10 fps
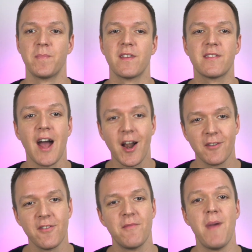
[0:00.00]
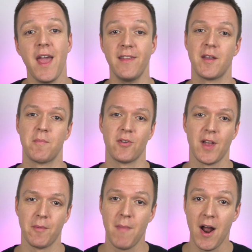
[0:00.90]
Start with basic
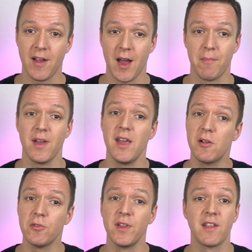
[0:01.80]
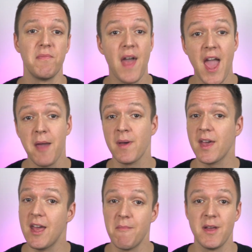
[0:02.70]
product markup, including name,
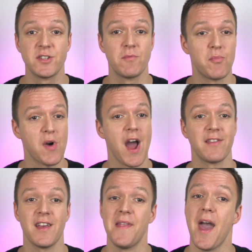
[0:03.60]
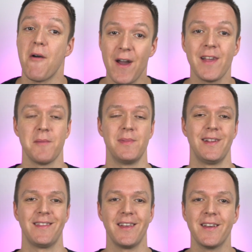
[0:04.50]
image, price, and
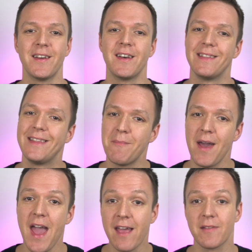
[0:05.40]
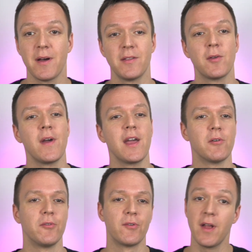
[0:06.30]
availability. Then expand to
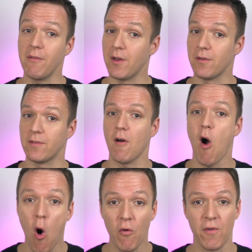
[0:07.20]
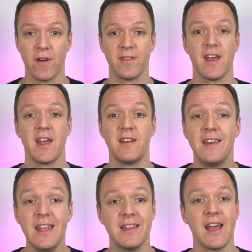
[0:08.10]
include reviews, offers, and
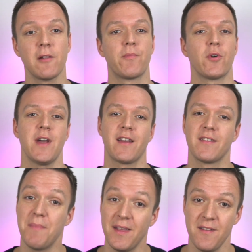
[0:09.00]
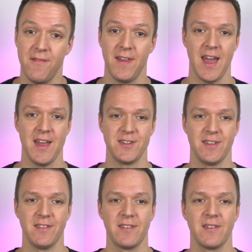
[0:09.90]
detailed product
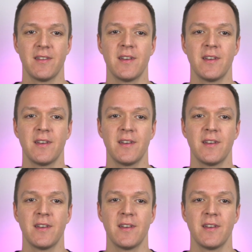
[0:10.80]
specifications.